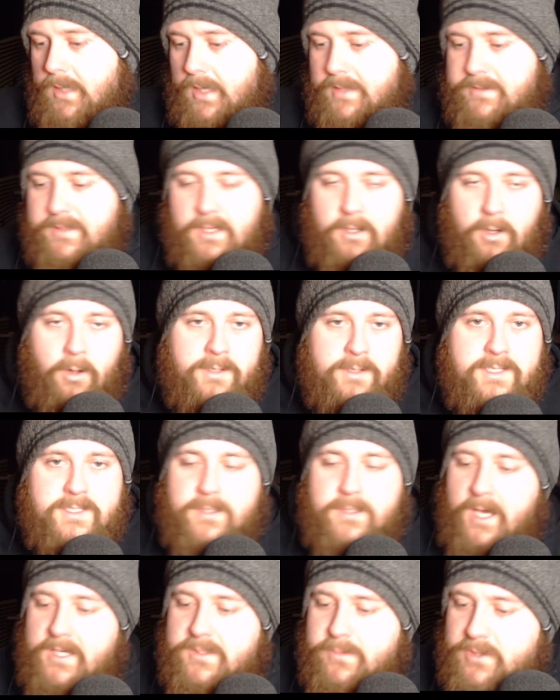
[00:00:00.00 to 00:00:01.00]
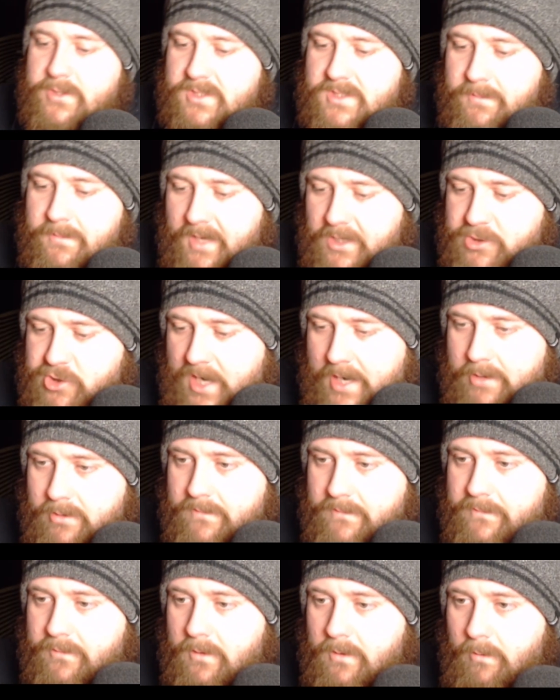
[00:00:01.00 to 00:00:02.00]
I think a lot of these guys were just in my chat
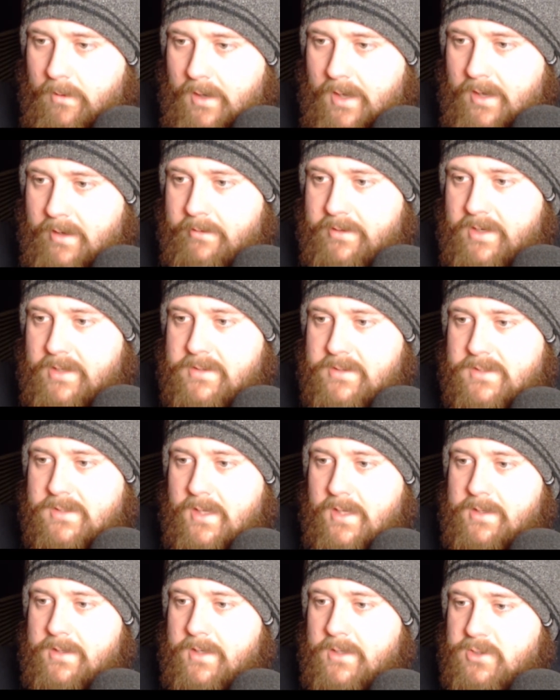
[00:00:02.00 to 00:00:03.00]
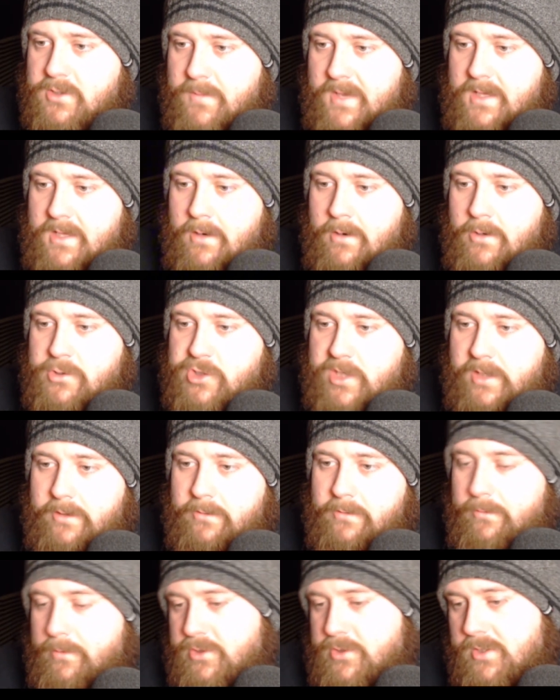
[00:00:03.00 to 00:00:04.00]
room for a while and then decided they should make their own
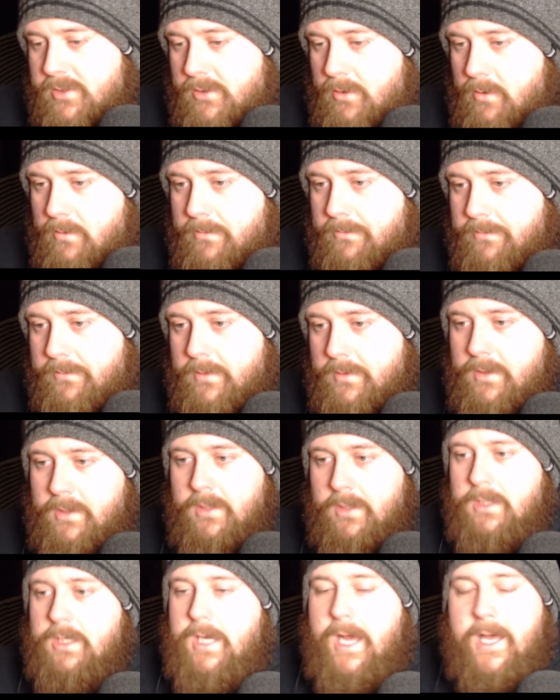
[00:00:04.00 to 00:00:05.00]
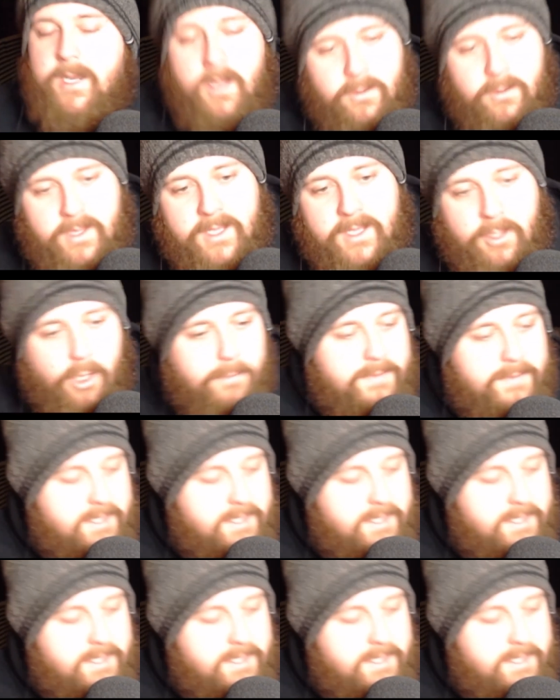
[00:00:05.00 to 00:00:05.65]
channel, which is cool. I know they copy